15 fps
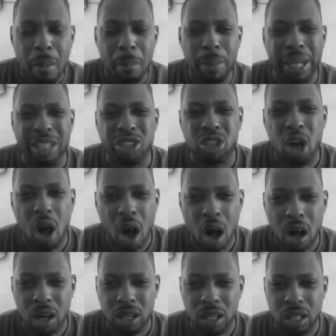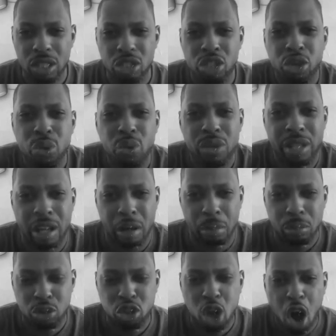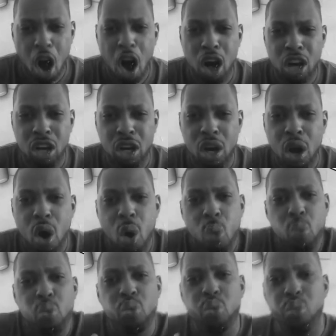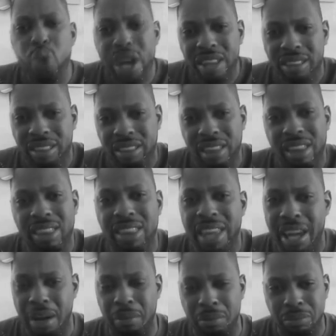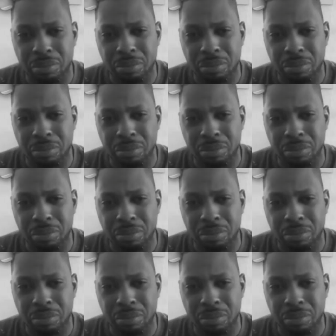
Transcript: but talk to them. Talk with them.